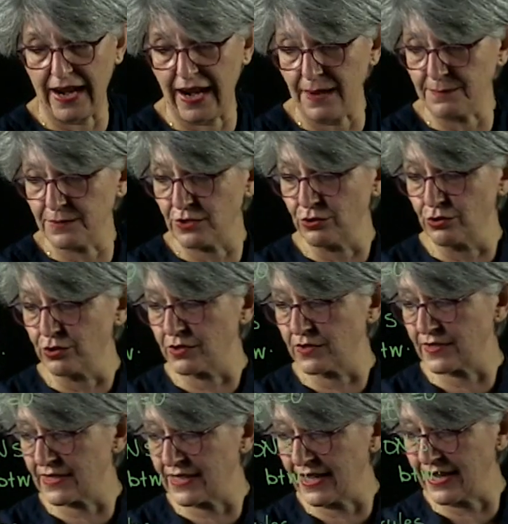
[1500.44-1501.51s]
absolute
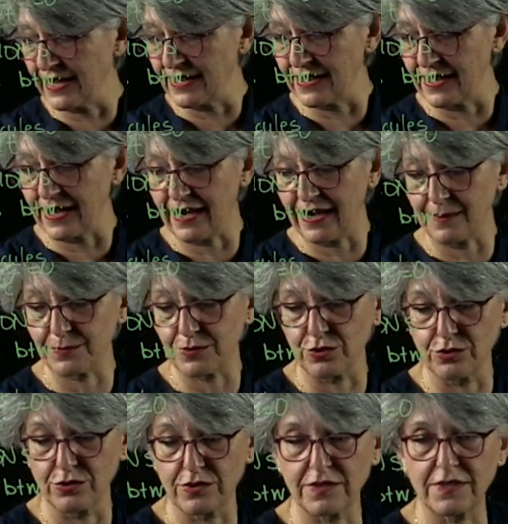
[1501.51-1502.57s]
scale,
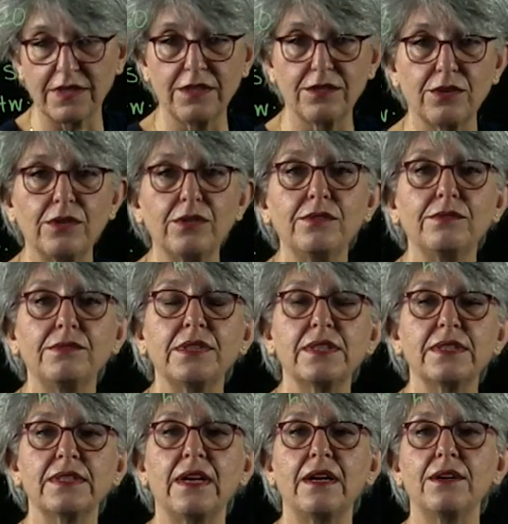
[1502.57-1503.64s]
absolute zero, which
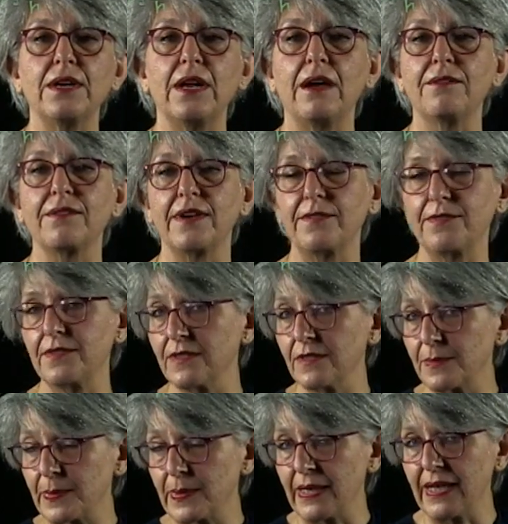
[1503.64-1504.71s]
is our now reference
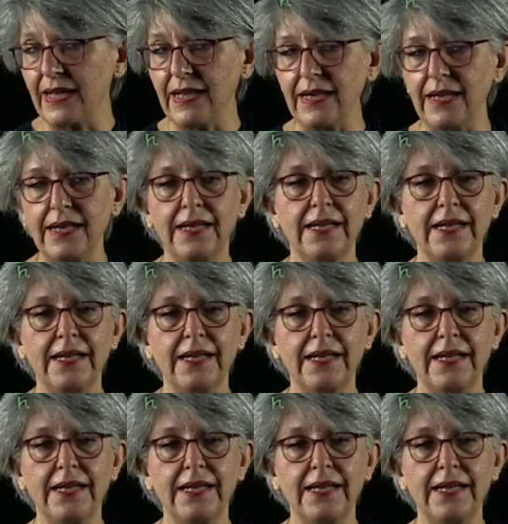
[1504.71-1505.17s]
plane.